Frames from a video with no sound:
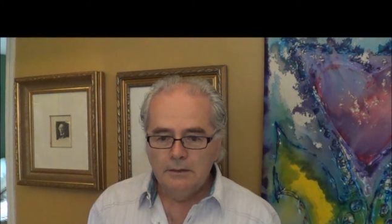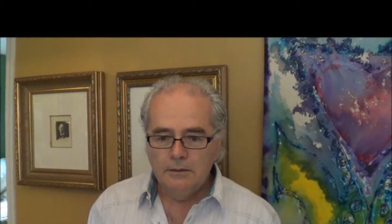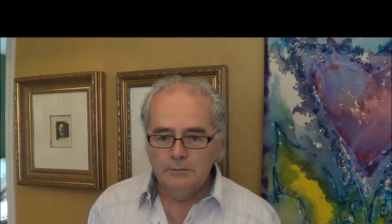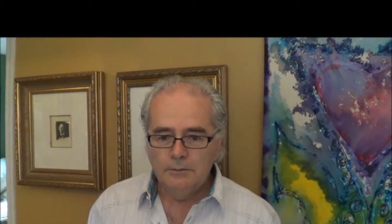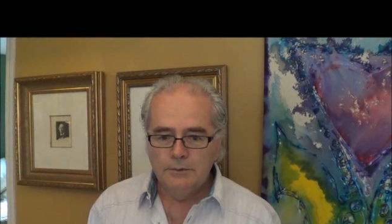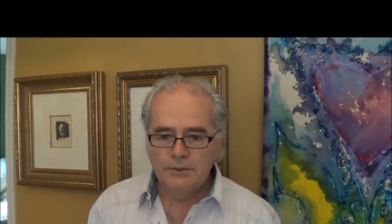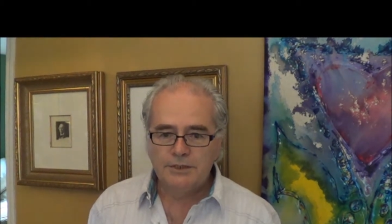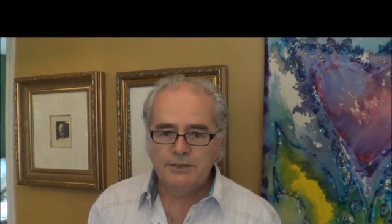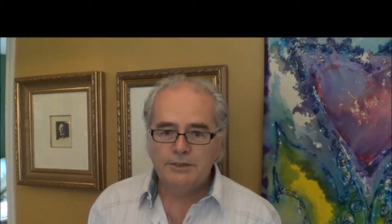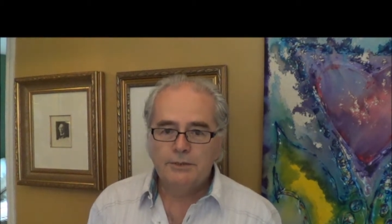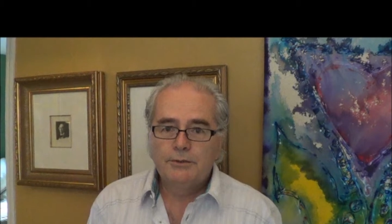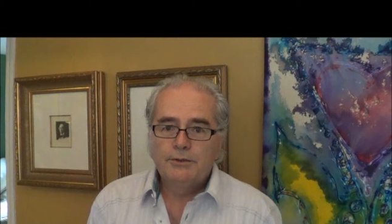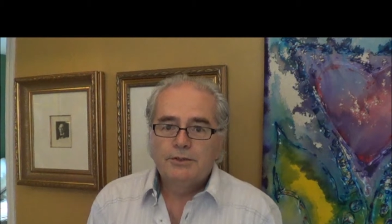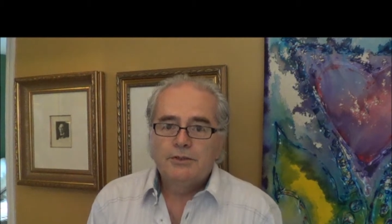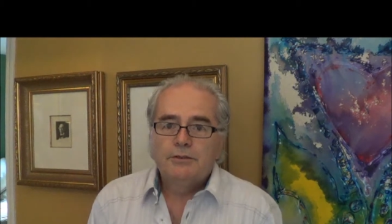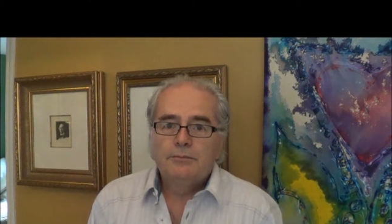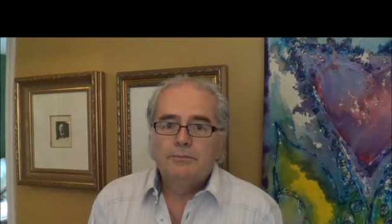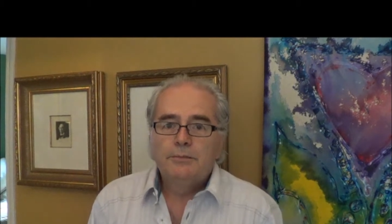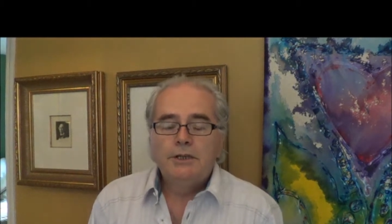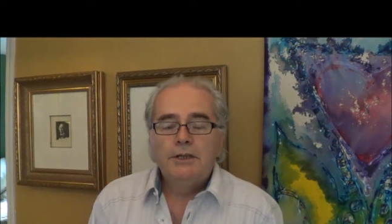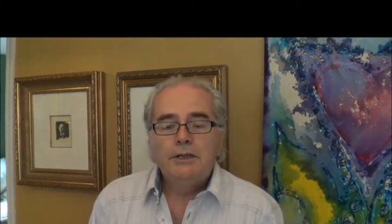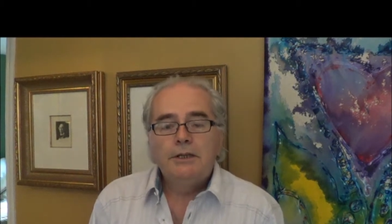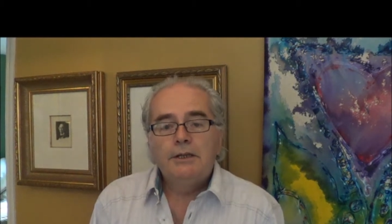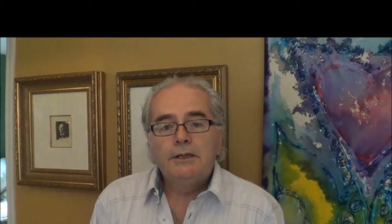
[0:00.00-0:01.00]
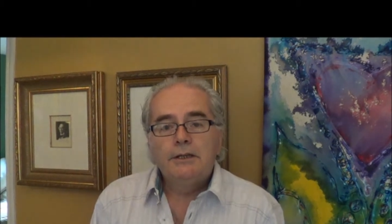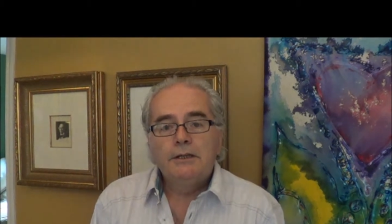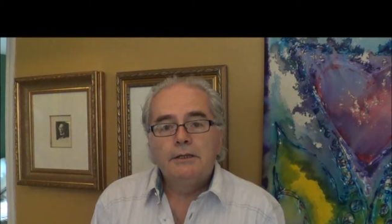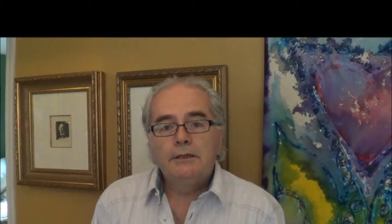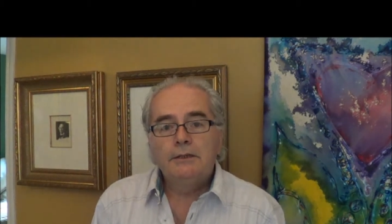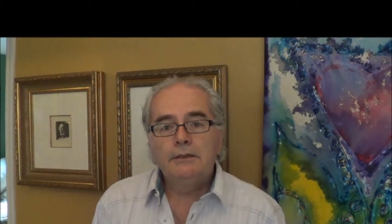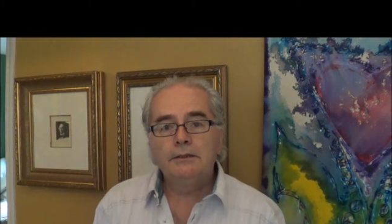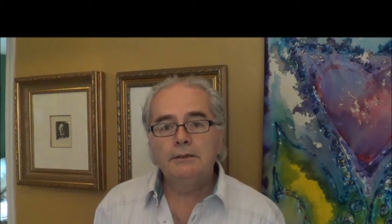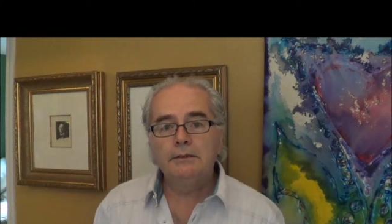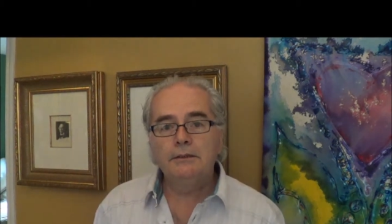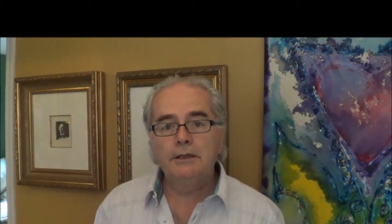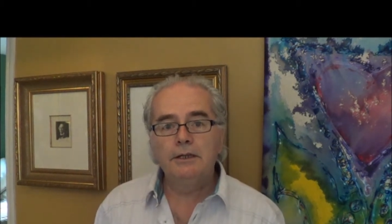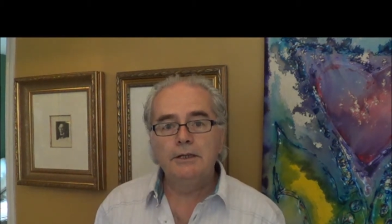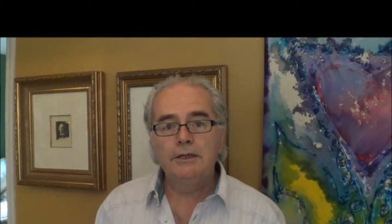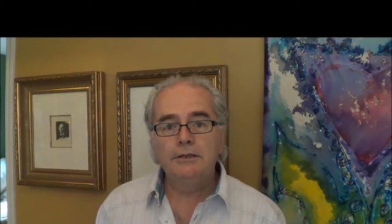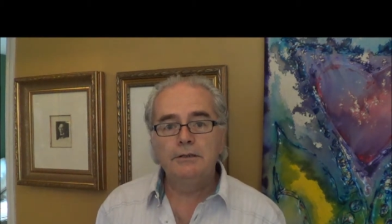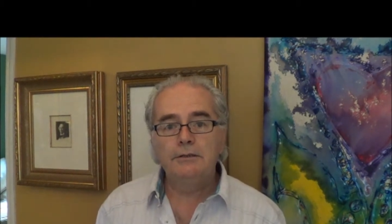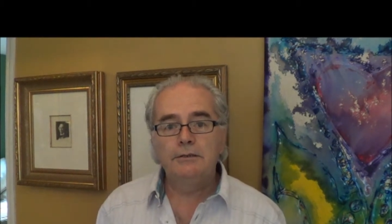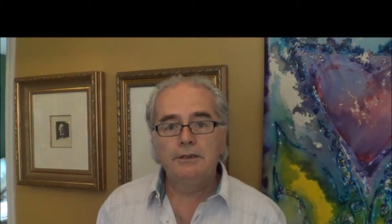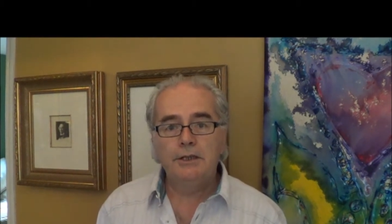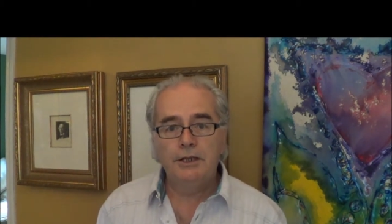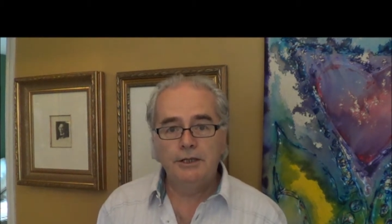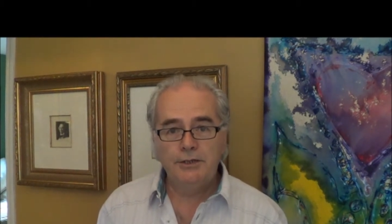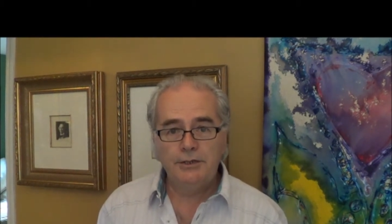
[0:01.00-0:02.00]
With social media, can
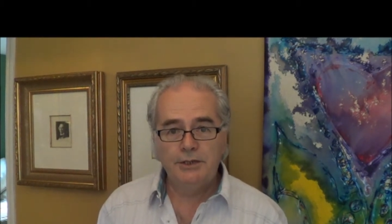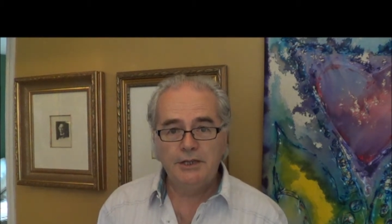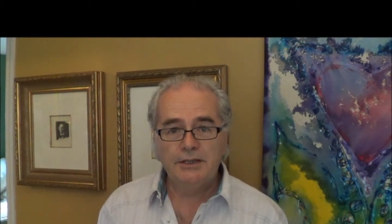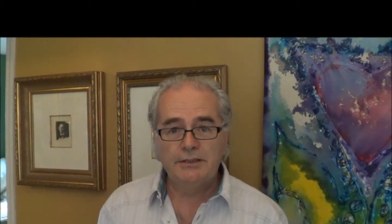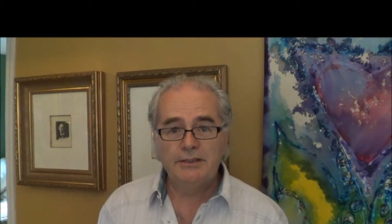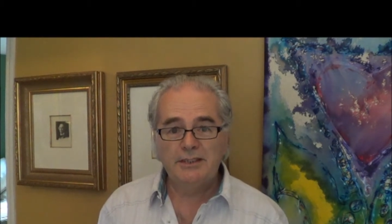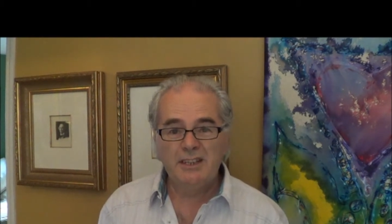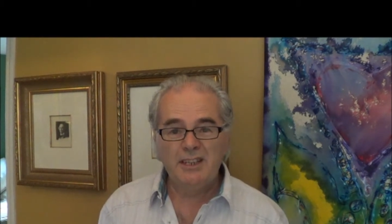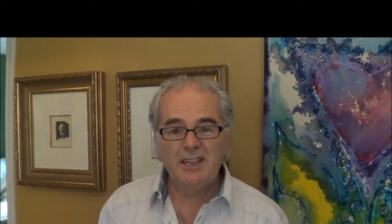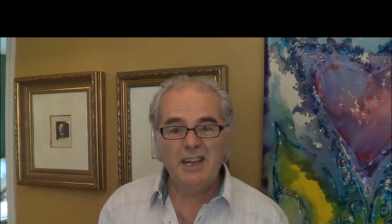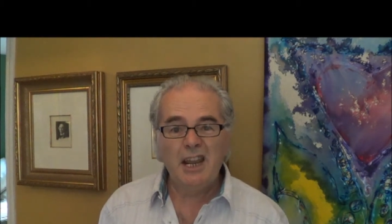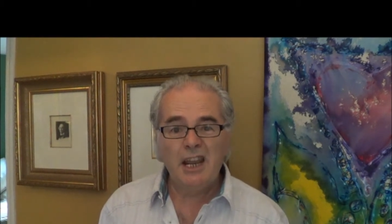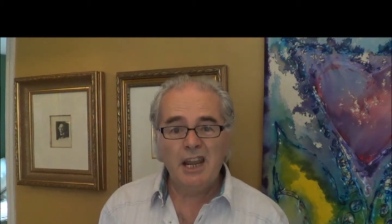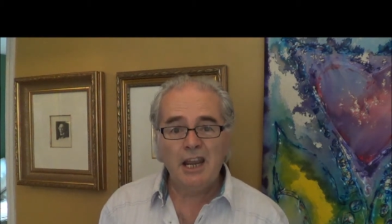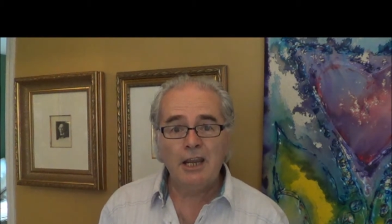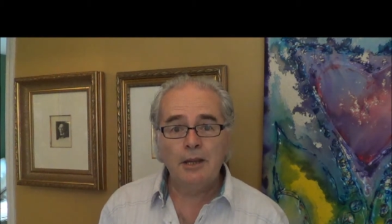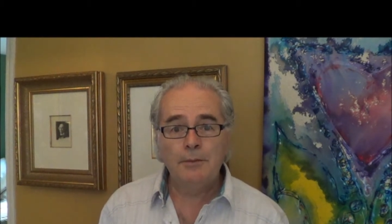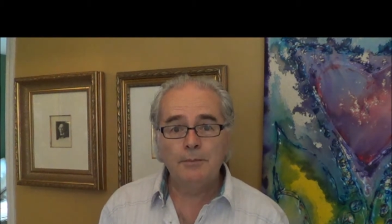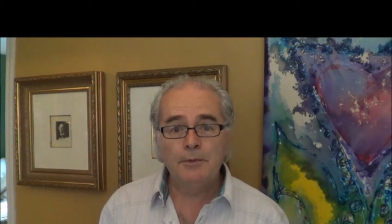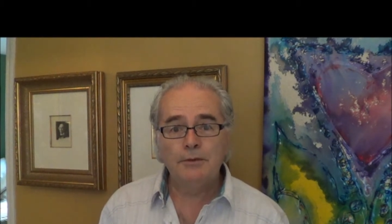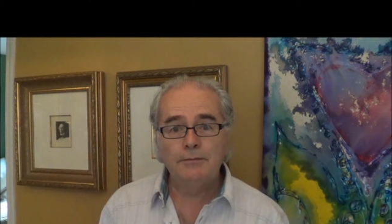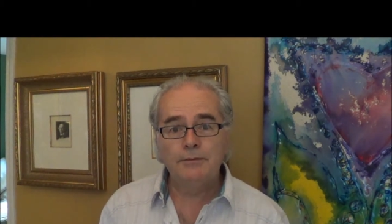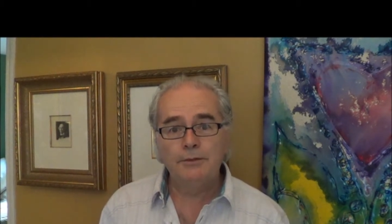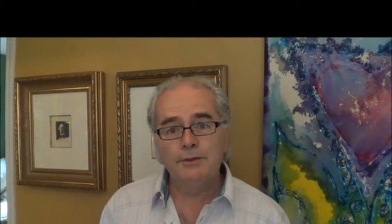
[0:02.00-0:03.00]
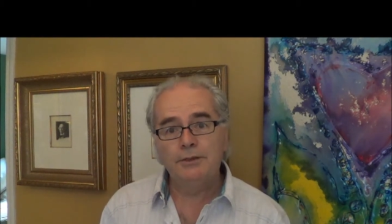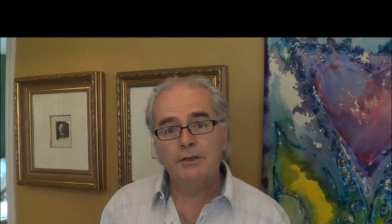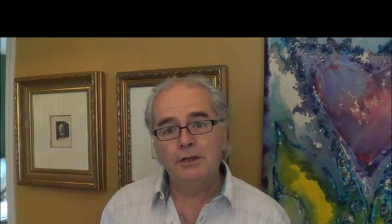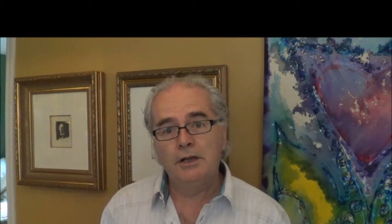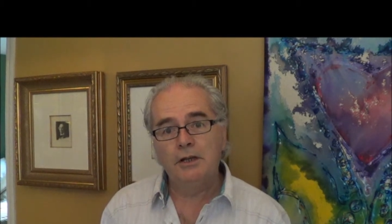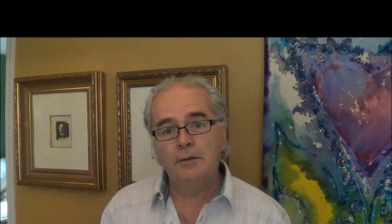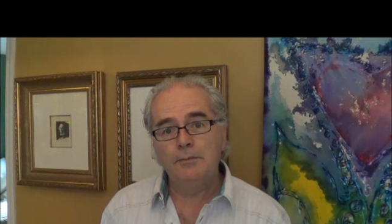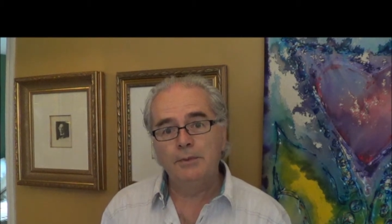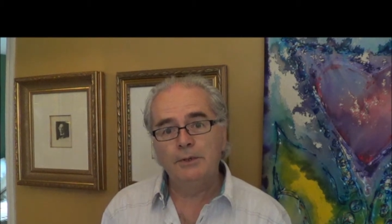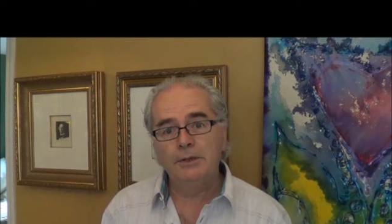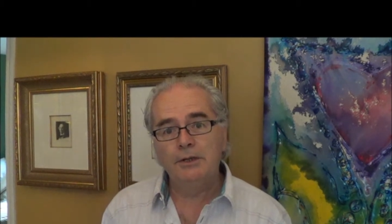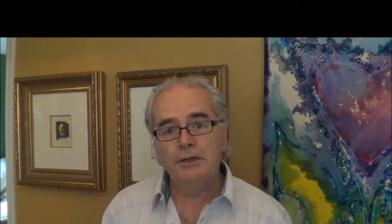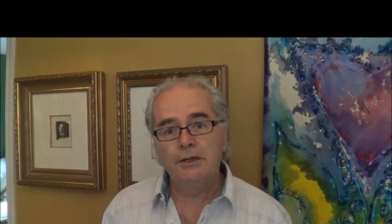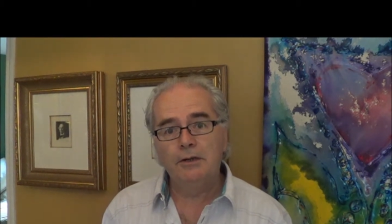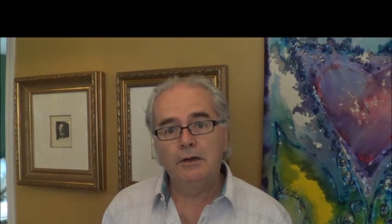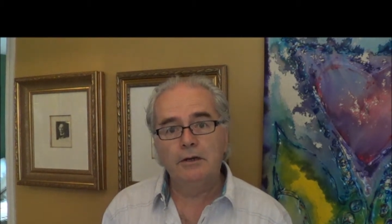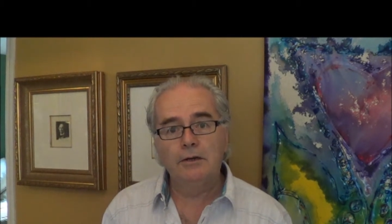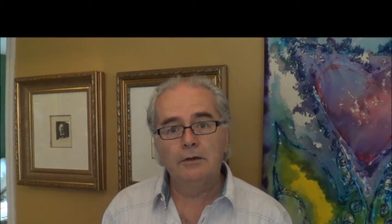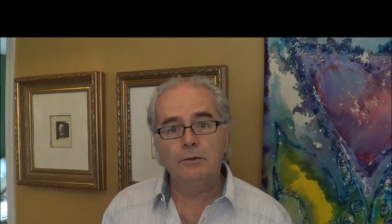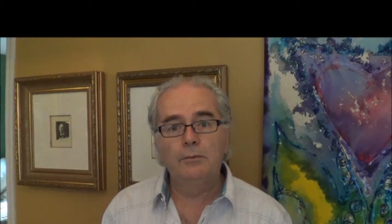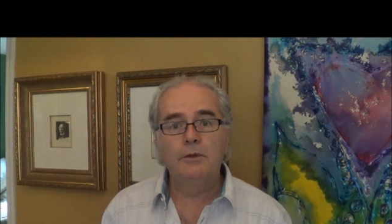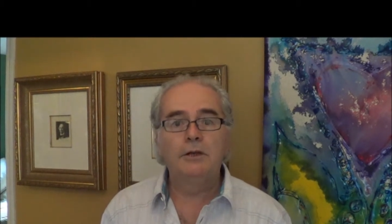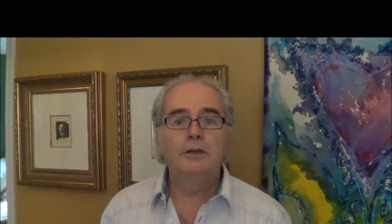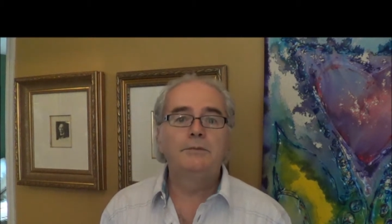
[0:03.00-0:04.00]
you get the name of your company
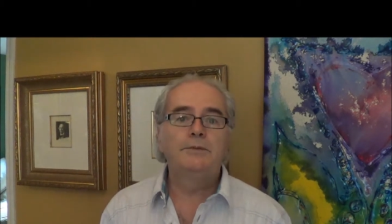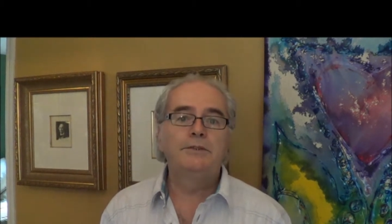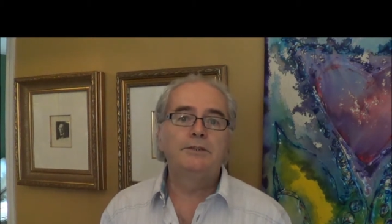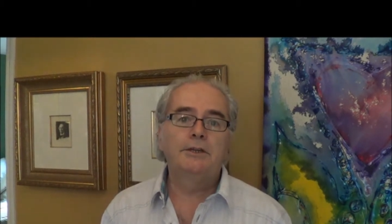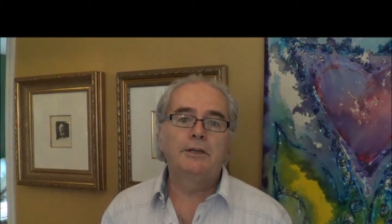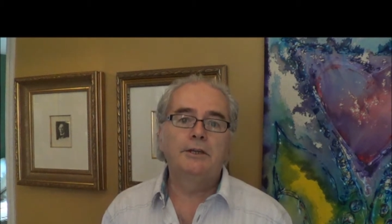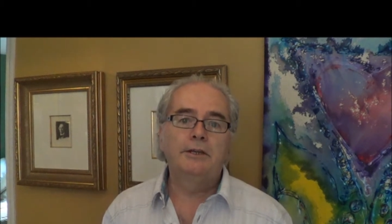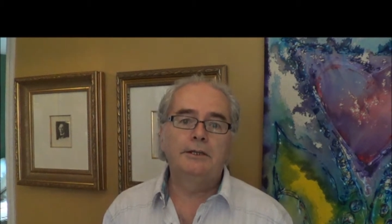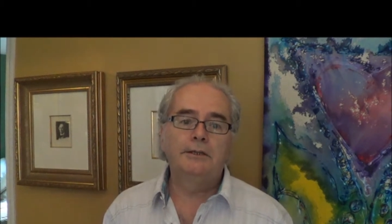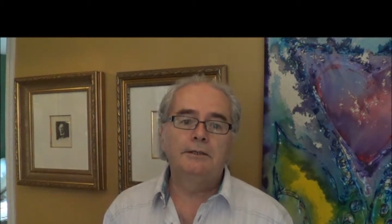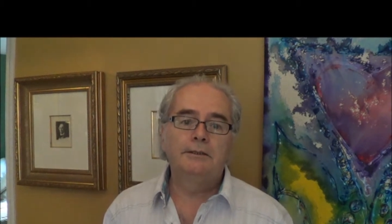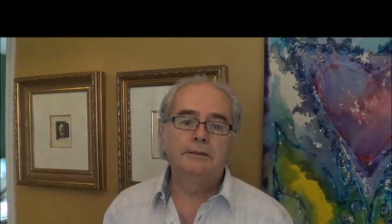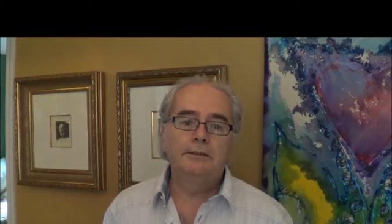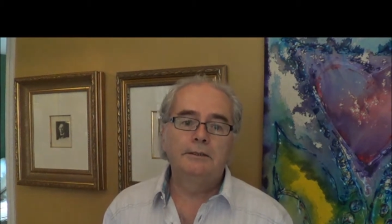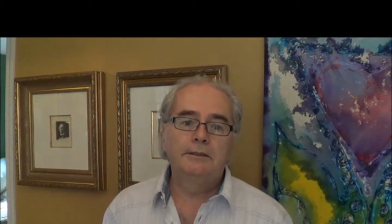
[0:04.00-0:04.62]
on a website?